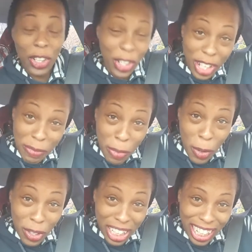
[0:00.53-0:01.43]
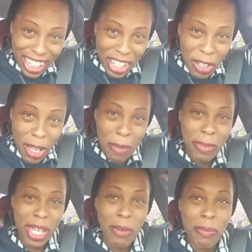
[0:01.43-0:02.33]
Good morning,
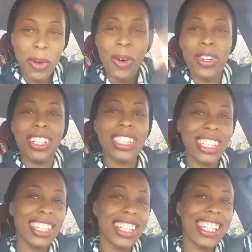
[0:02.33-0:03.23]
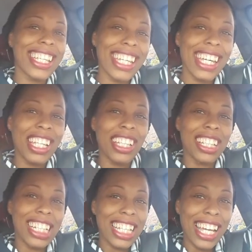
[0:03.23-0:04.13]
people.
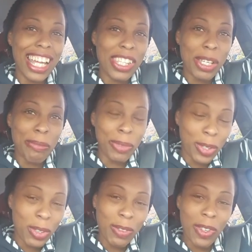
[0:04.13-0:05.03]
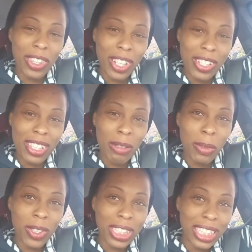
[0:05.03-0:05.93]
It's a beautiful Thursday
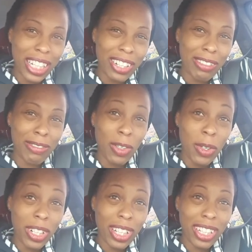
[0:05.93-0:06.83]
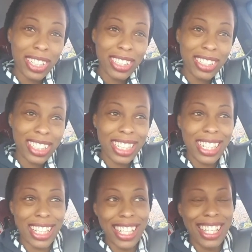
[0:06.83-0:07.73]
morning here in Florida.
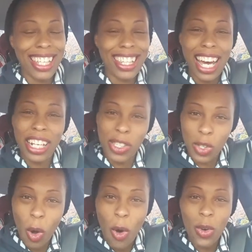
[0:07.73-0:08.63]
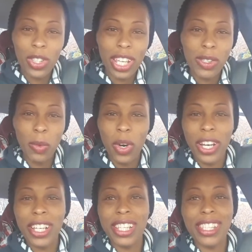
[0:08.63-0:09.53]
Not as cold as it
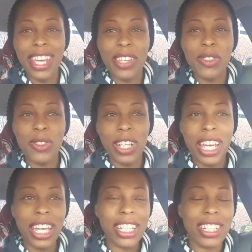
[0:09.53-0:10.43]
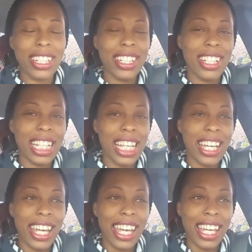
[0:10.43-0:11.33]
was yesterday,
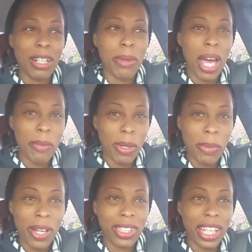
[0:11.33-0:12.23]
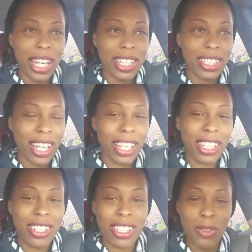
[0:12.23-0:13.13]
and I'm happy about that. I
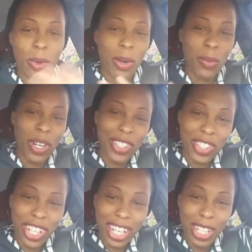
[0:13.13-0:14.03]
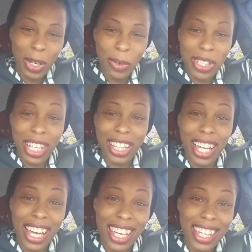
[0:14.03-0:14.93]
can just wear one jacket, which I
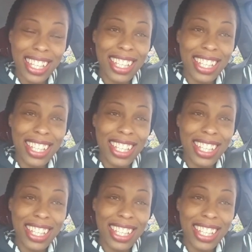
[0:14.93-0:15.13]
like.